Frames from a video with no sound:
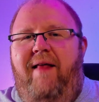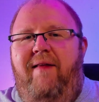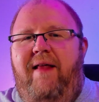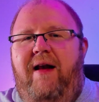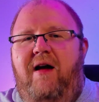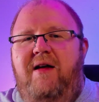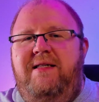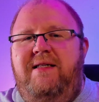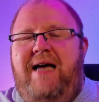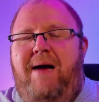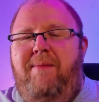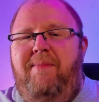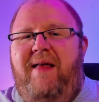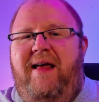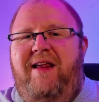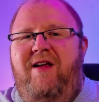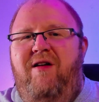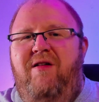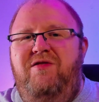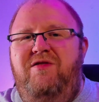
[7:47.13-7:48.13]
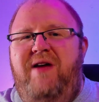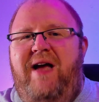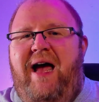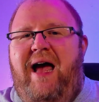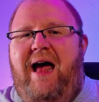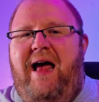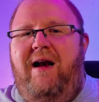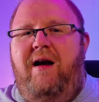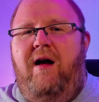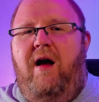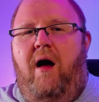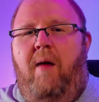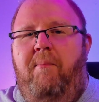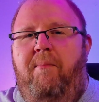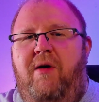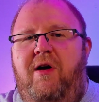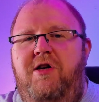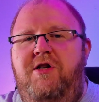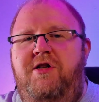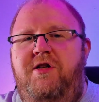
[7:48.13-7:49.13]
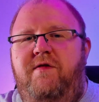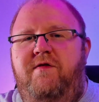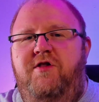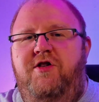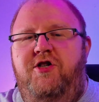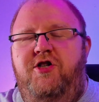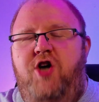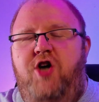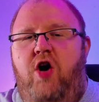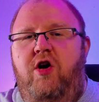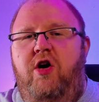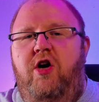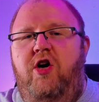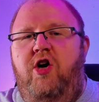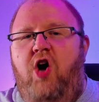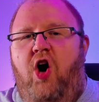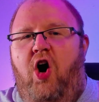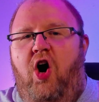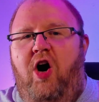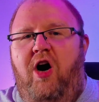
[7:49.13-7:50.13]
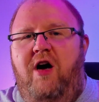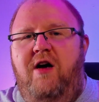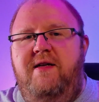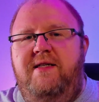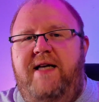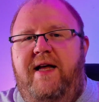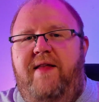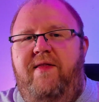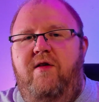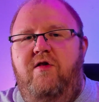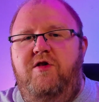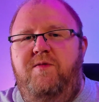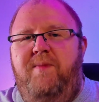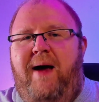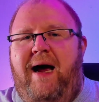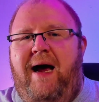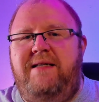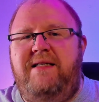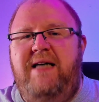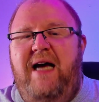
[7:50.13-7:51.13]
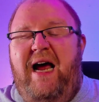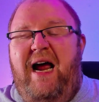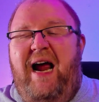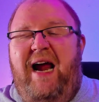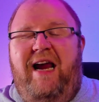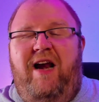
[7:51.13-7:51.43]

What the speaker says: And then on top of that, you also had a bunch of junk cards in those packs.